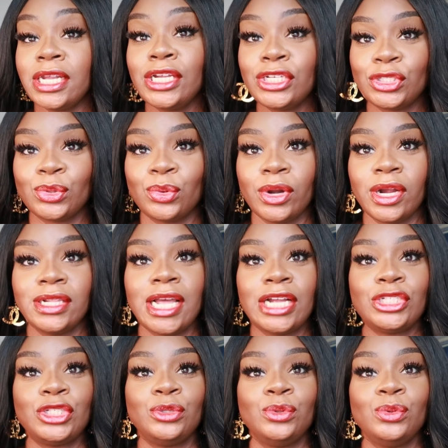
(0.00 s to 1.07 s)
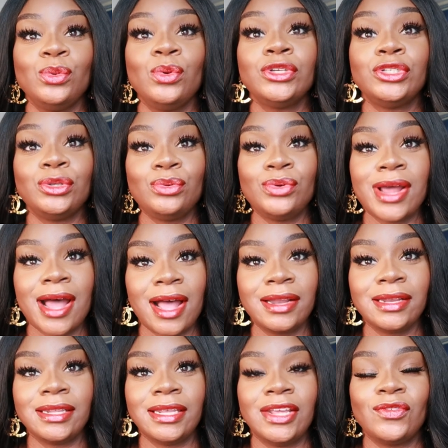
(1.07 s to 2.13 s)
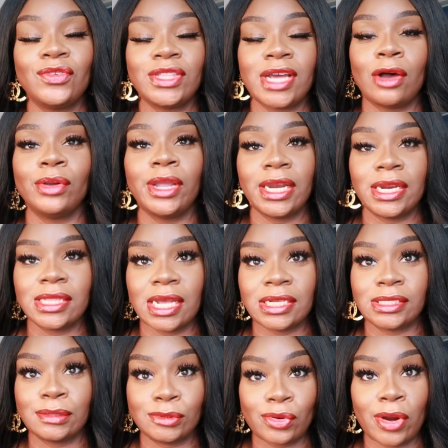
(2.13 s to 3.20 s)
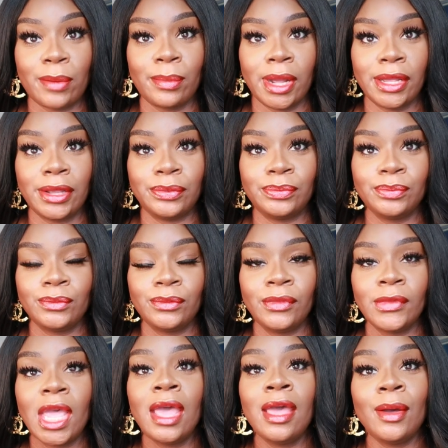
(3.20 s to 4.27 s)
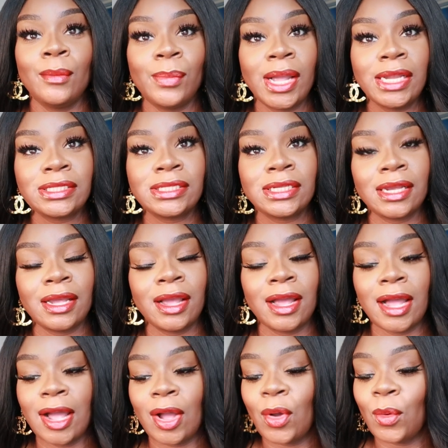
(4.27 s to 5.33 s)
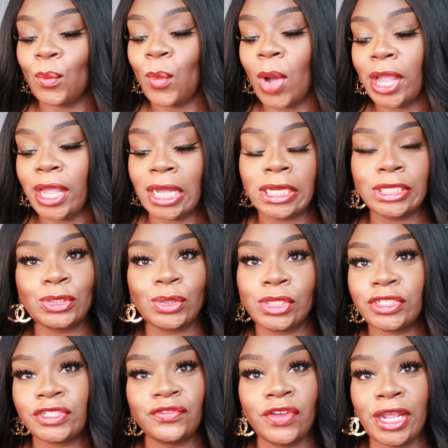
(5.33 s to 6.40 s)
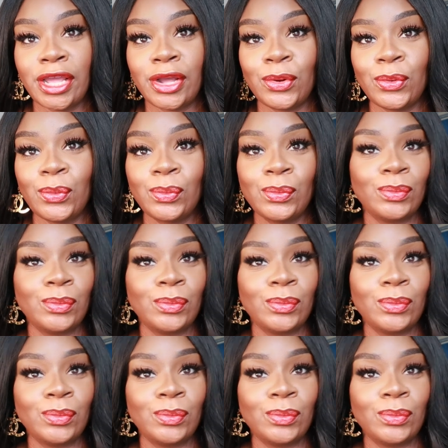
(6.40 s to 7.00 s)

enjoy, that you do not leave without hitting that subscribe button. But why y'all clicked on this video,